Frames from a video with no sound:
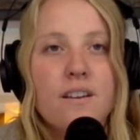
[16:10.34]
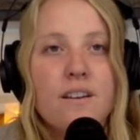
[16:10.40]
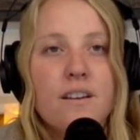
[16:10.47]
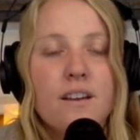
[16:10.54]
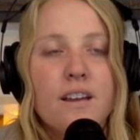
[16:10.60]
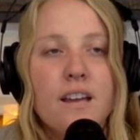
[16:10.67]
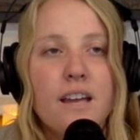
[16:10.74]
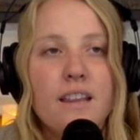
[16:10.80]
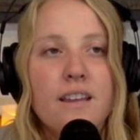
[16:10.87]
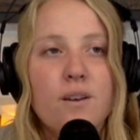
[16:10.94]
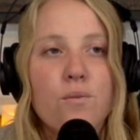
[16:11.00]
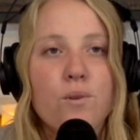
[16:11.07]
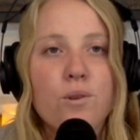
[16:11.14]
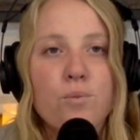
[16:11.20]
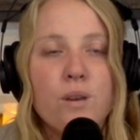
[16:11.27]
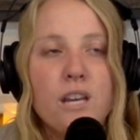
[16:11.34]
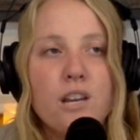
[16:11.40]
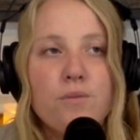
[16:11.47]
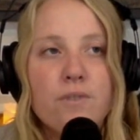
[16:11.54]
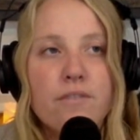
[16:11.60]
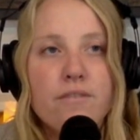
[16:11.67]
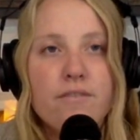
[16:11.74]
and that when we can
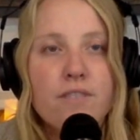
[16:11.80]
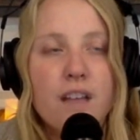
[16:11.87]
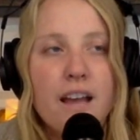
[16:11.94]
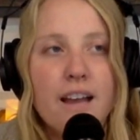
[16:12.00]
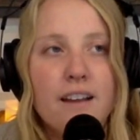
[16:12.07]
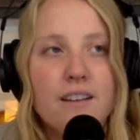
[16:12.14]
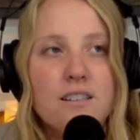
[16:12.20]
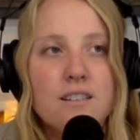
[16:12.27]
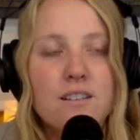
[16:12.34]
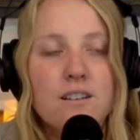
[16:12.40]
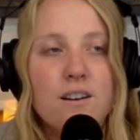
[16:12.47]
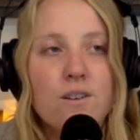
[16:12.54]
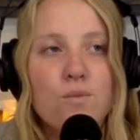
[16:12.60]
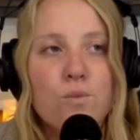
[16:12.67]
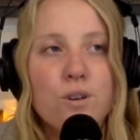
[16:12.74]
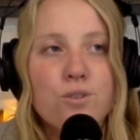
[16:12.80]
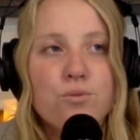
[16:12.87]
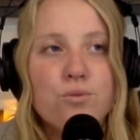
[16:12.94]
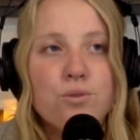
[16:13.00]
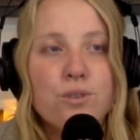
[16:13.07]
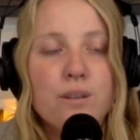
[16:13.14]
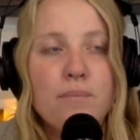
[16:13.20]
reflect on what
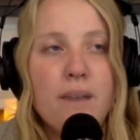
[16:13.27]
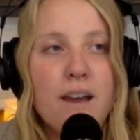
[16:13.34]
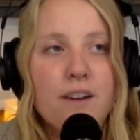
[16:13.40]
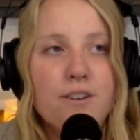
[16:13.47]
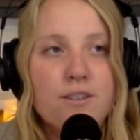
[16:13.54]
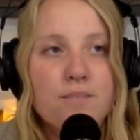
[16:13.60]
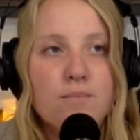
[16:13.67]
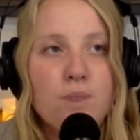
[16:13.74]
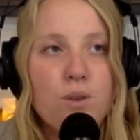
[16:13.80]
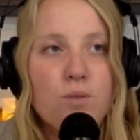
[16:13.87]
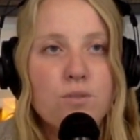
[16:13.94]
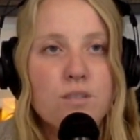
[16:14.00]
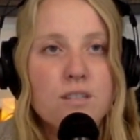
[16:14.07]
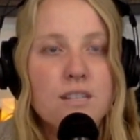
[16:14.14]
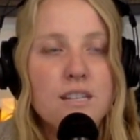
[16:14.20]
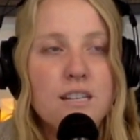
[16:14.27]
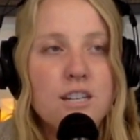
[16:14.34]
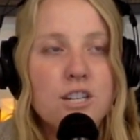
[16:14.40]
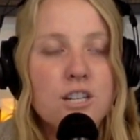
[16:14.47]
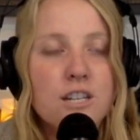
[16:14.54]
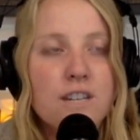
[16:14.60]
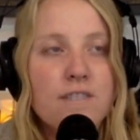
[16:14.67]
truly matters most to each
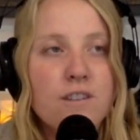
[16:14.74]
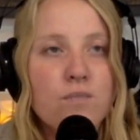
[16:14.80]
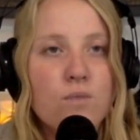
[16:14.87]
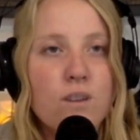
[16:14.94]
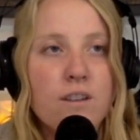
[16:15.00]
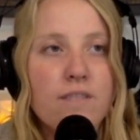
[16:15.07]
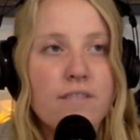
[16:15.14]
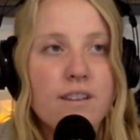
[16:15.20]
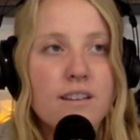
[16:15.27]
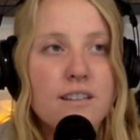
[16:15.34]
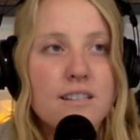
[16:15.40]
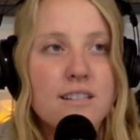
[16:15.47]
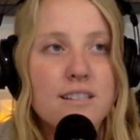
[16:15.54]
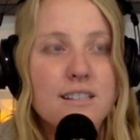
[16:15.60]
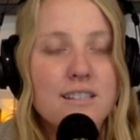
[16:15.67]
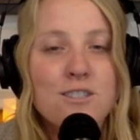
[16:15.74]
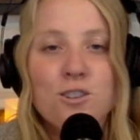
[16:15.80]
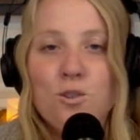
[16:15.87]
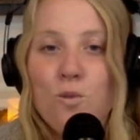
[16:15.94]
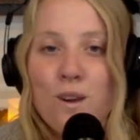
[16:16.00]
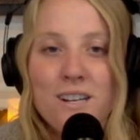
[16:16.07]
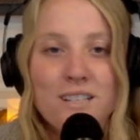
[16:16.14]
and every one of us, it's
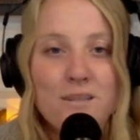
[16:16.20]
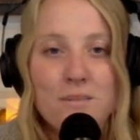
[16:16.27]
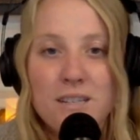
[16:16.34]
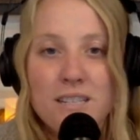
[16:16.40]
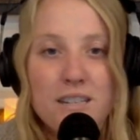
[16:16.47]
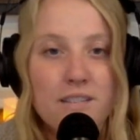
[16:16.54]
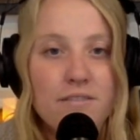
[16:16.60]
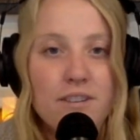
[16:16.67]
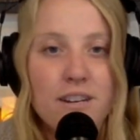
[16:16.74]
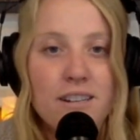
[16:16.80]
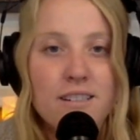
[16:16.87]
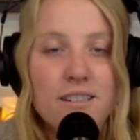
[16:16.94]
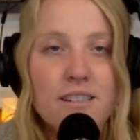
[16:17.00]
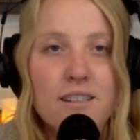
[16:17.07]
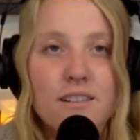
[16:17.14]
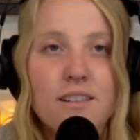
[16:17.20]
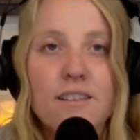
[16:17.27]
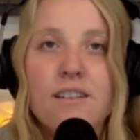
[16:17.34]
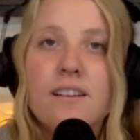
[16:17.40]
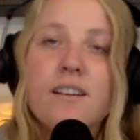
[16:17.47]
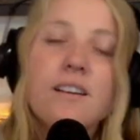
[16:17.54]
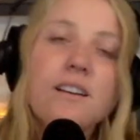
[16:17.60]
going to be different.
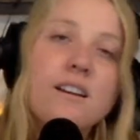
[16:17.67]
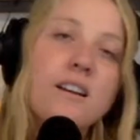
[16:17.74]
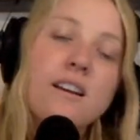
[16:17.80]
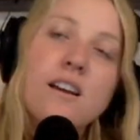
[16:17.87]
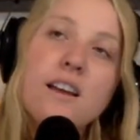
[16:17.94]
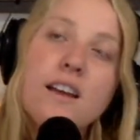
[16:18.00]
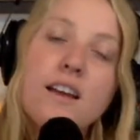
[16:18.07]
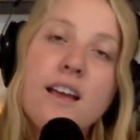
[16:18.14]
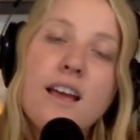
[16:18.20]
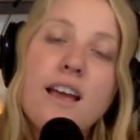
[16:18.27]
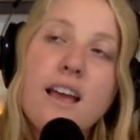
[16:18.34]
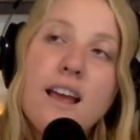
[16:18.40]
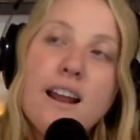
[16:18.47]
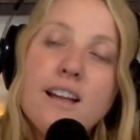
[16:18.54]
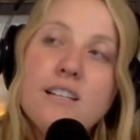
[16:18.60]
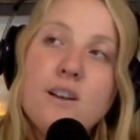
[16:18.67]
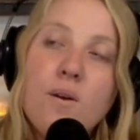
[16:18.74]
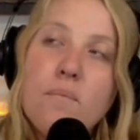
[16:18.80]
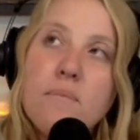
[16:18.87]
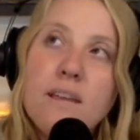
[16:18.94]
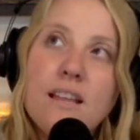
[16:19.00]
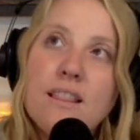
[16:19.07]
And I don't
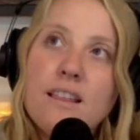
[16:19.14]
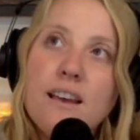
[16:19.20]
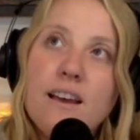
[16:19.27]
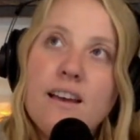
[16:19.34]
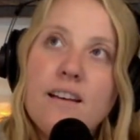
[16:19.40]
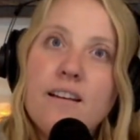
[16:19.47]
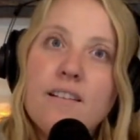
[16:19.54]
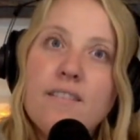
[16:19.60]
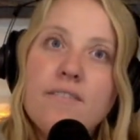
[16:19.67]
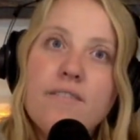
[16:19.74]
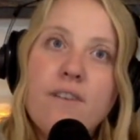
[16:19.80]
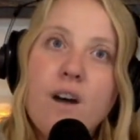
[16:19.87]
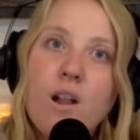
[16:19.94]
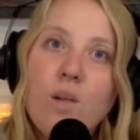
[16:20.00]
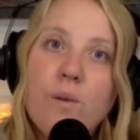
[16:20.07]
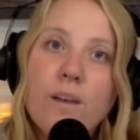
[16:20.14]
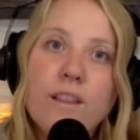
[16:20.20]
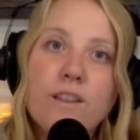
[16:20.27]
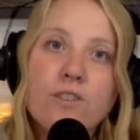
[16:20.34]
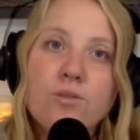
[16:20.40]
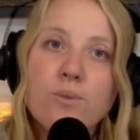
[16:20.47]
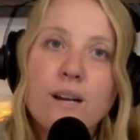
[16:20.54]
mean that following the
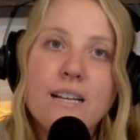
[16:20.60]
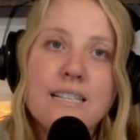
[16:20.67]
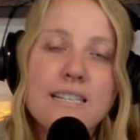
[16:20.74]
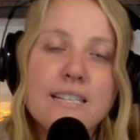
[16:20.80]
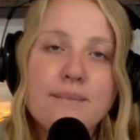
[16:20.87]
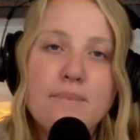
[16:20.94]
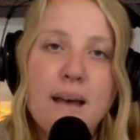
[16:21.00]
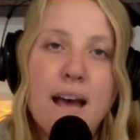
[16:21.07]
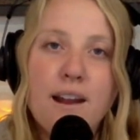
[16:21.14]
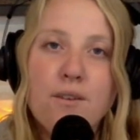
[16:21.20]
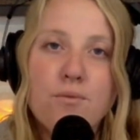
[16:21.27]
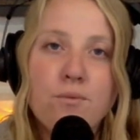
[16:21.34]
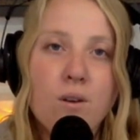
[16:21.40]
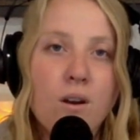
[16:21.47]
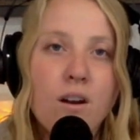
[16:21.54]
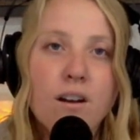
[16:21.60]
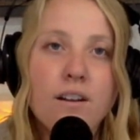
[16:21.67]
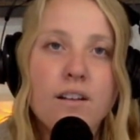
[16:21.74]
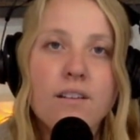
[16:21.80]
trends is bad and wrong,